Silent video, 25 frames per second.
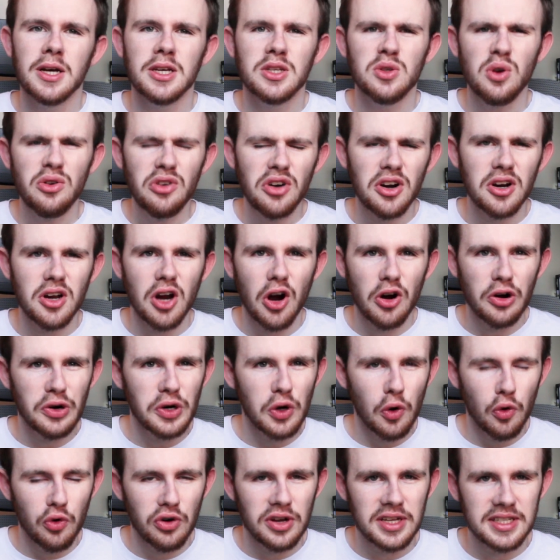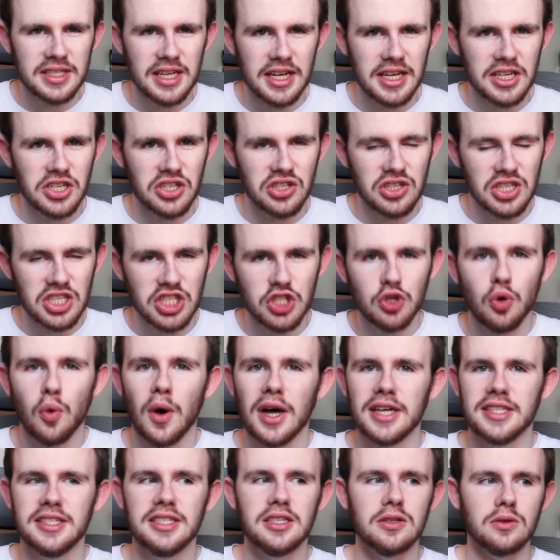So if our current orientation is so
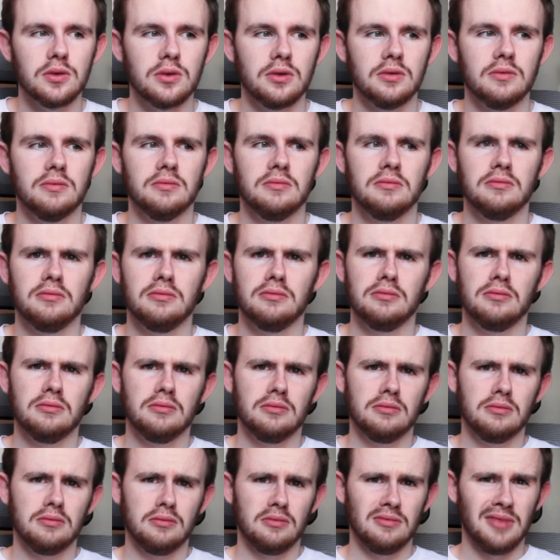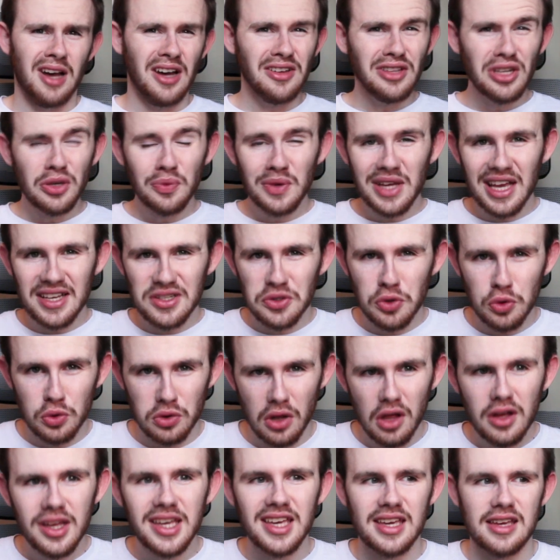ideal, how did we get so
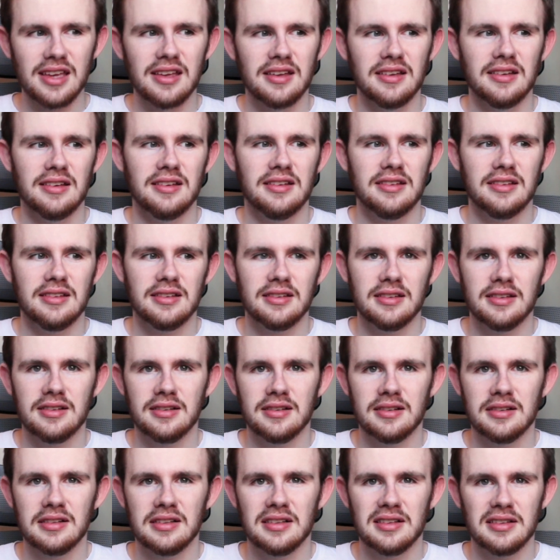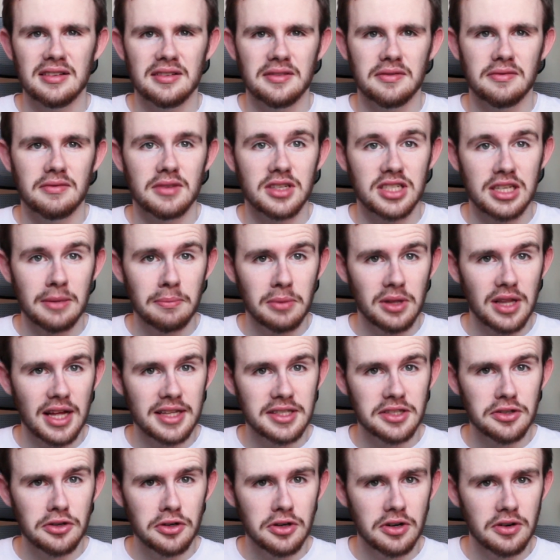lucky? The simple
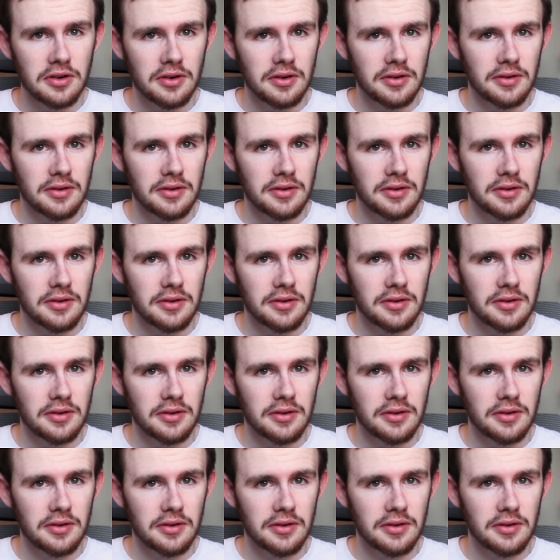answer?